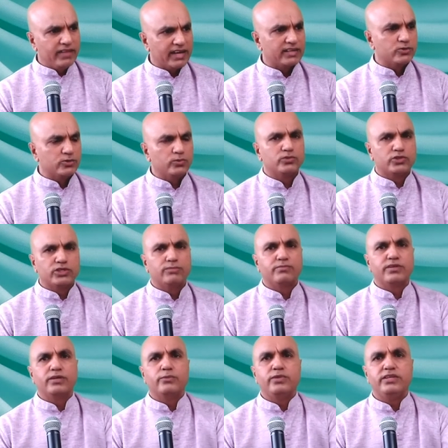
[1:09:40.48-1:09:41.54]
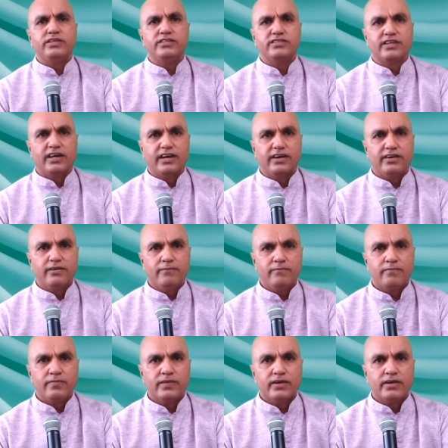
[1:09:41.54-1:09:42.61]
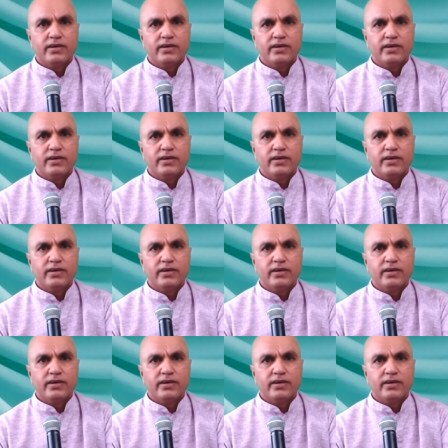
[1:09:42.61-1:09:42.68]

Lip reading: If that is something we desire,